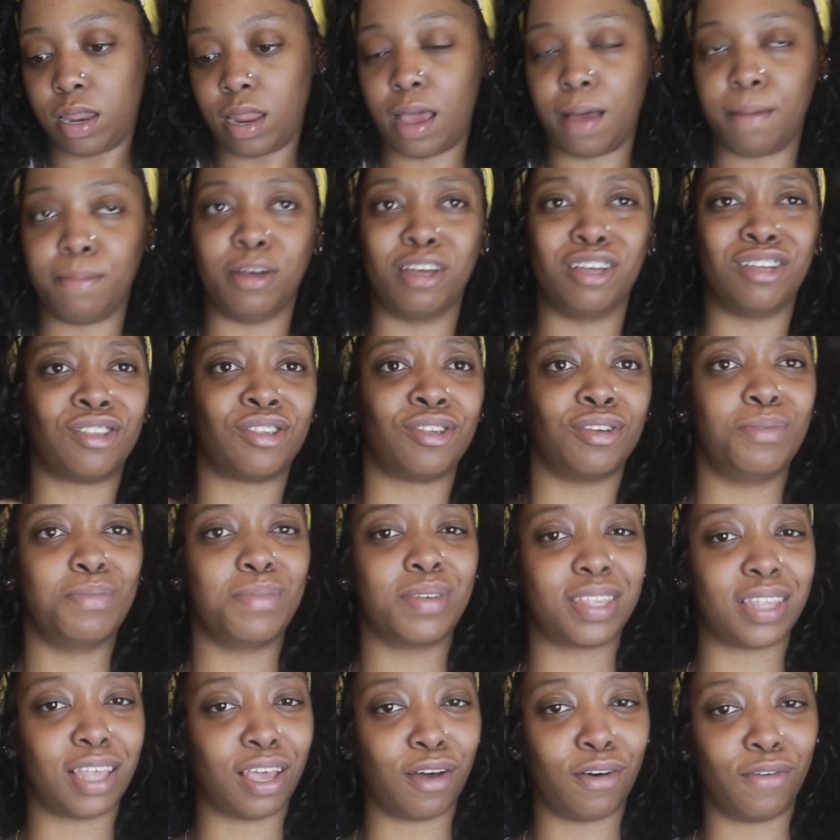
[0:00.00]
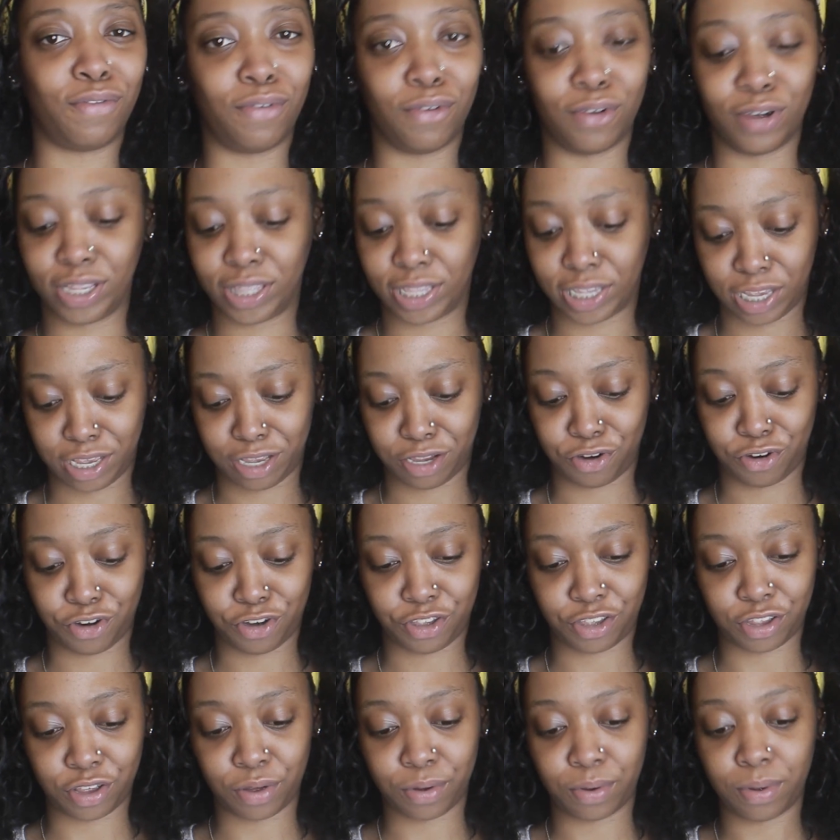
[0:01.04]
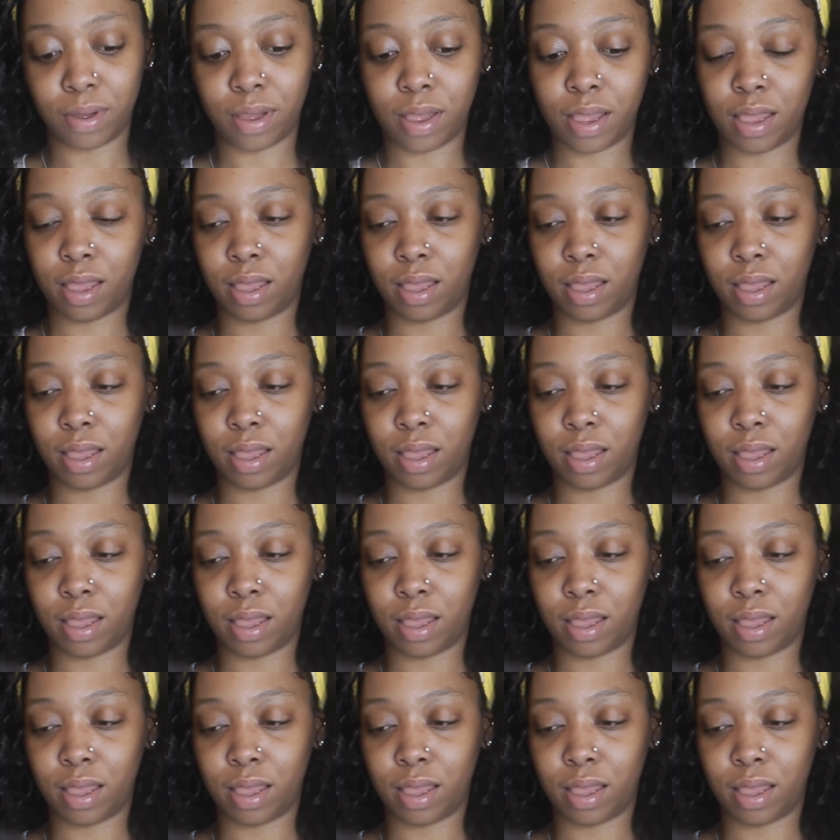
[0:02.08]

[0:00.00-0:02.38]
I'm going to assume it's like a 14 or so.